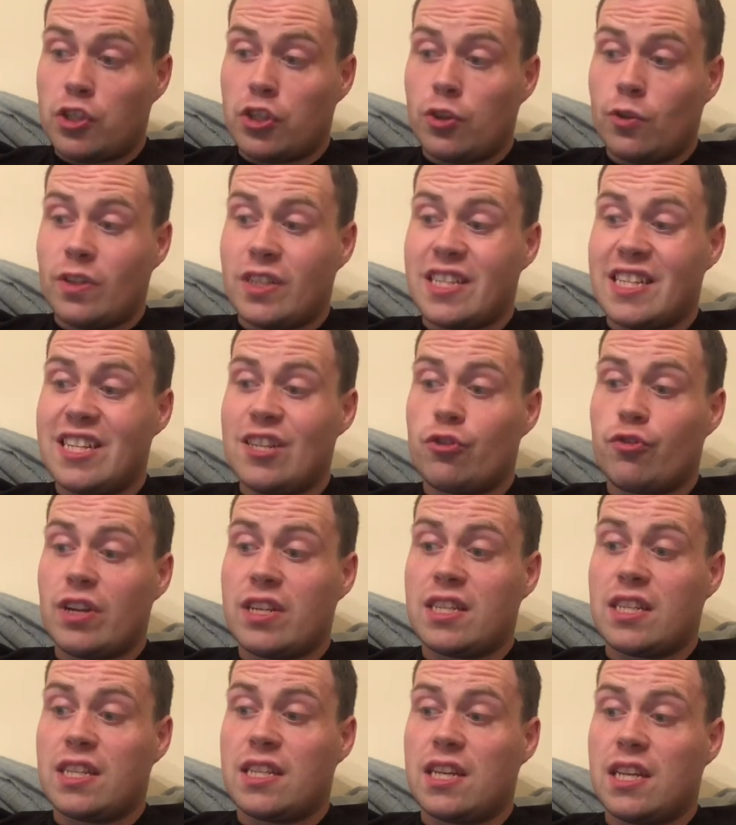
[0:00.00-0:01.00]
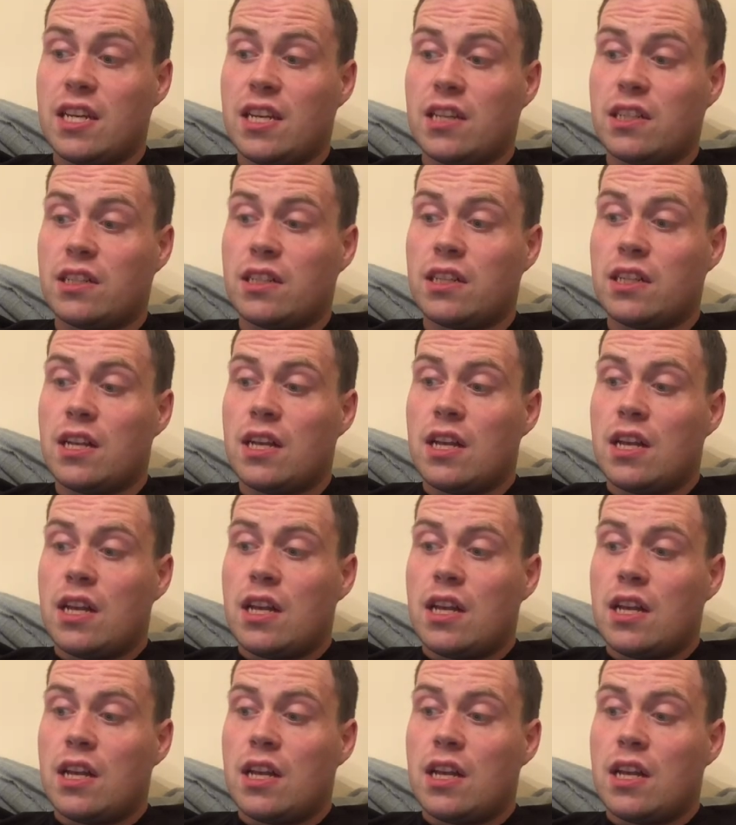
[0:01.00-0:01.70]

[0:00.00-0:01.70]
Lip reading: soon. It's an interesting deal.